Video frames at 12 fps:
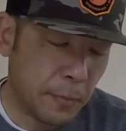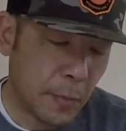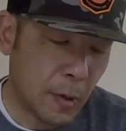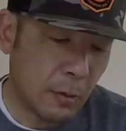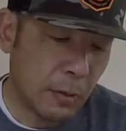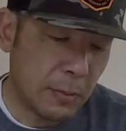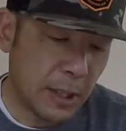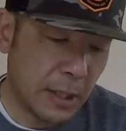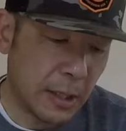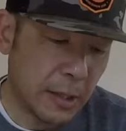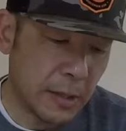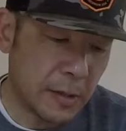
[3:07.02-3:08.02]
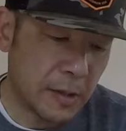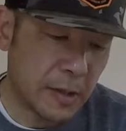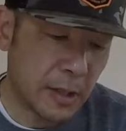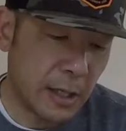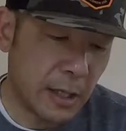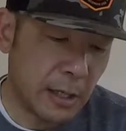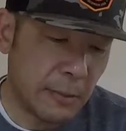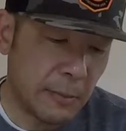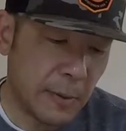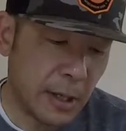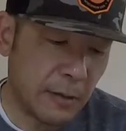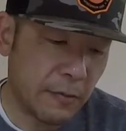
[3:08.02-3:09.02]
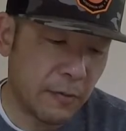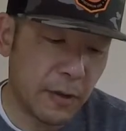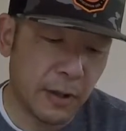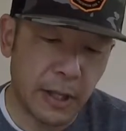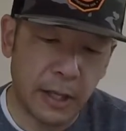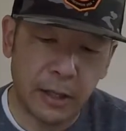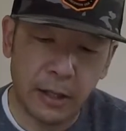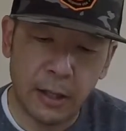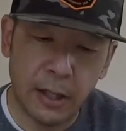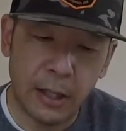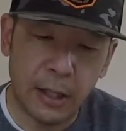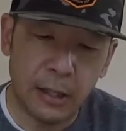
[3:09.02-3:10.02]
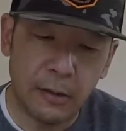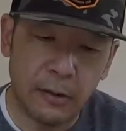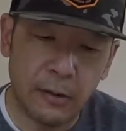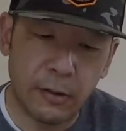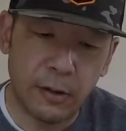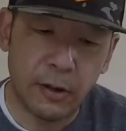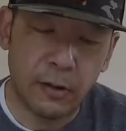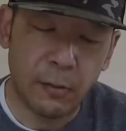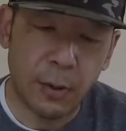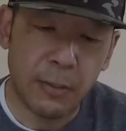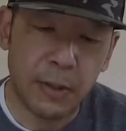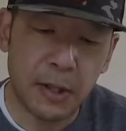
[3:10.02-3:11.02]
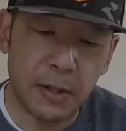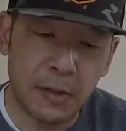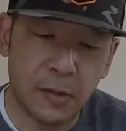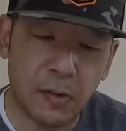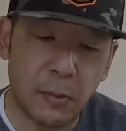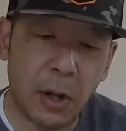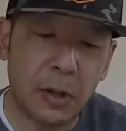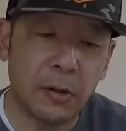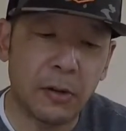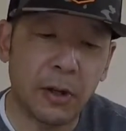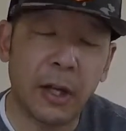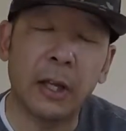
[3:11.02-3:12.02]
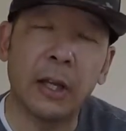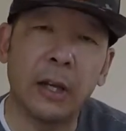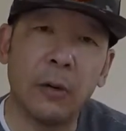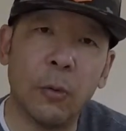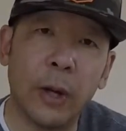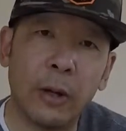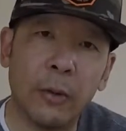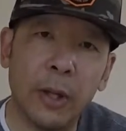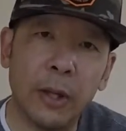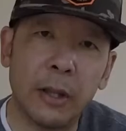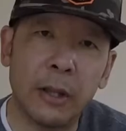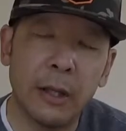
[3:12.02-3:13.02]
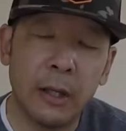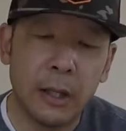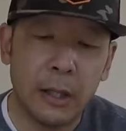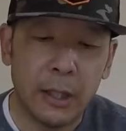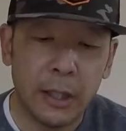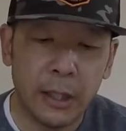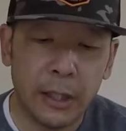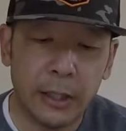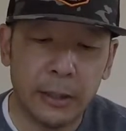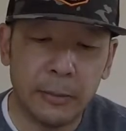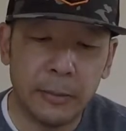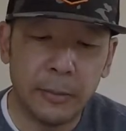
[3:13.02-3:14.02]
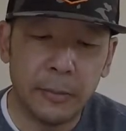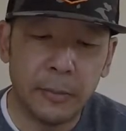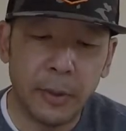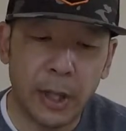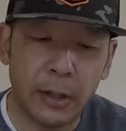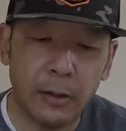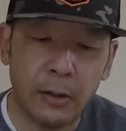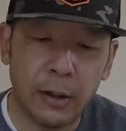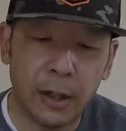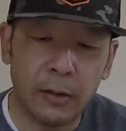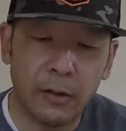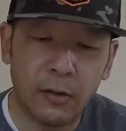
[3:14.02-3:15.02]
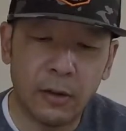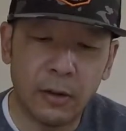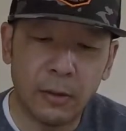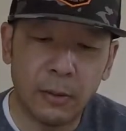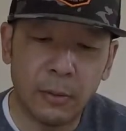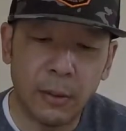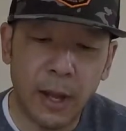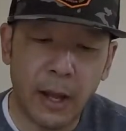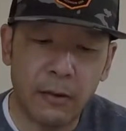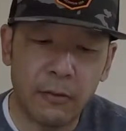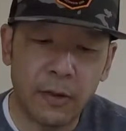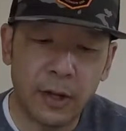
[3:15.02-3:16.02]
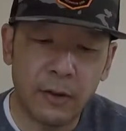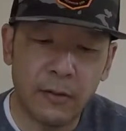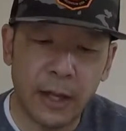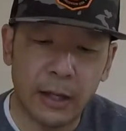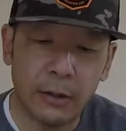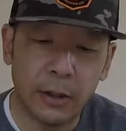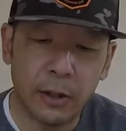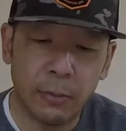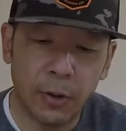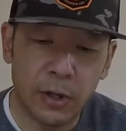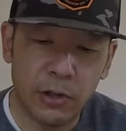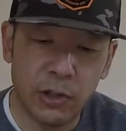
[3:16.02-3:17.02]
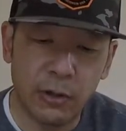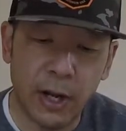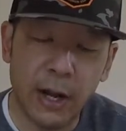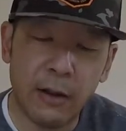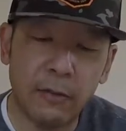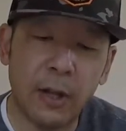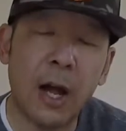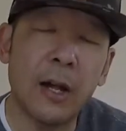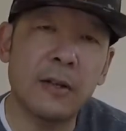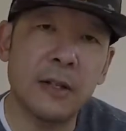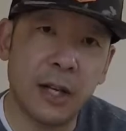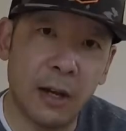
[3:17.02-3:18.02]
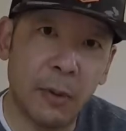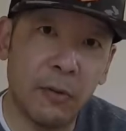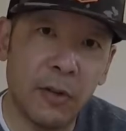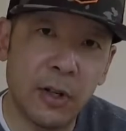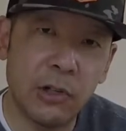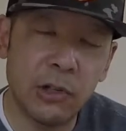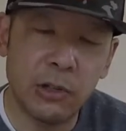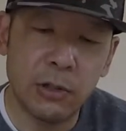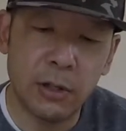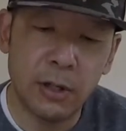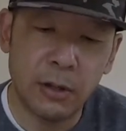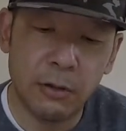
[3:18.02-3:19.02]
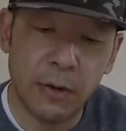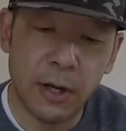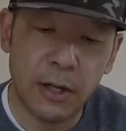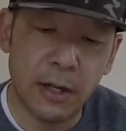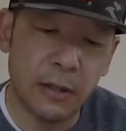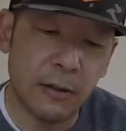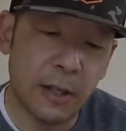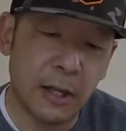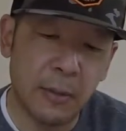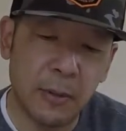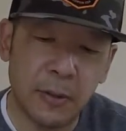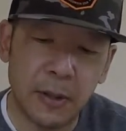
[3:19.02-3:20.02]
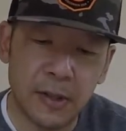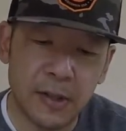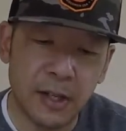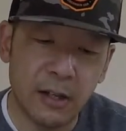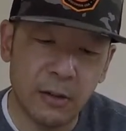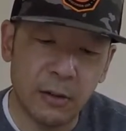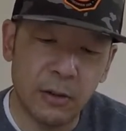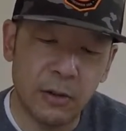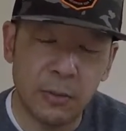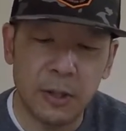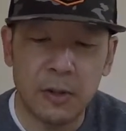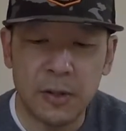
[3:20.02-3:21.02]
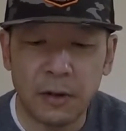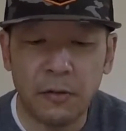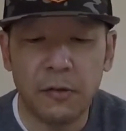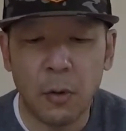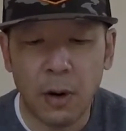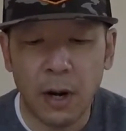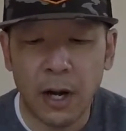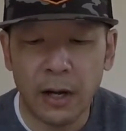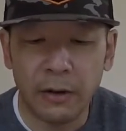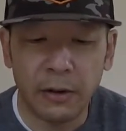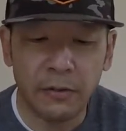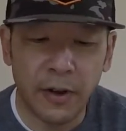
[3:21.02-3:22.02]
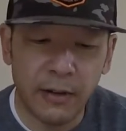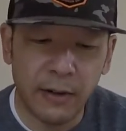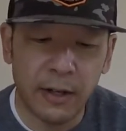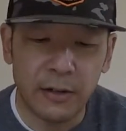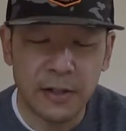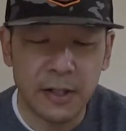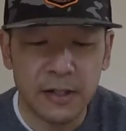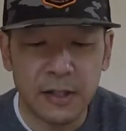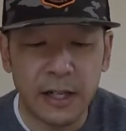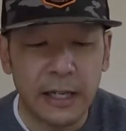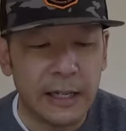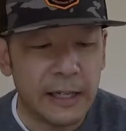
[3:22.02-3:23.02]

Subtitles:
only because I feel like it's probably the smallest hook I can get away with, and still have kind of that hookup ratio. I have lost a couple fish on a 3/0, and I know a lot of people are going to say, oh, you should be using a 4/0 or a 5/0 or 6/0.